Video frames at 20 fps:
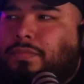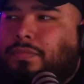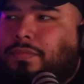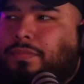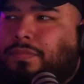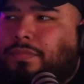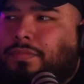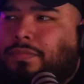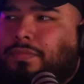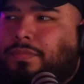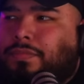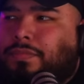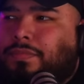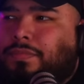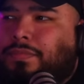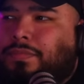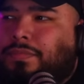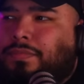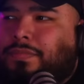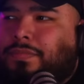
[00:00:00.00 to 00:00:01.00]

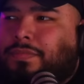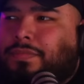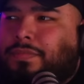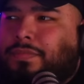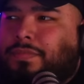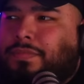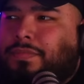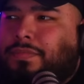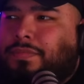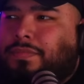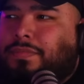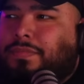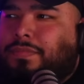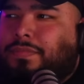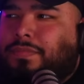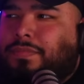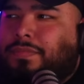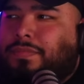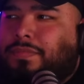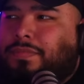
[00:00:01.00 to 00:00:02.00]

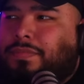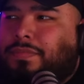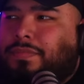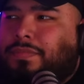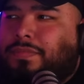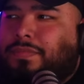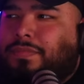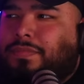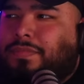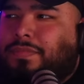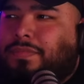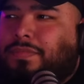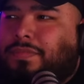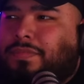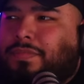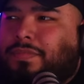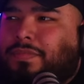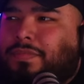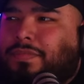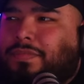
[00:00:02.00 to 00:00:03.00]

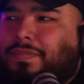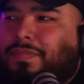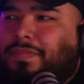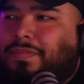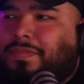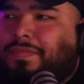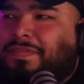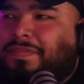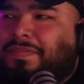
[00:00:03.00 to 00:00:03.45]
(not speaking)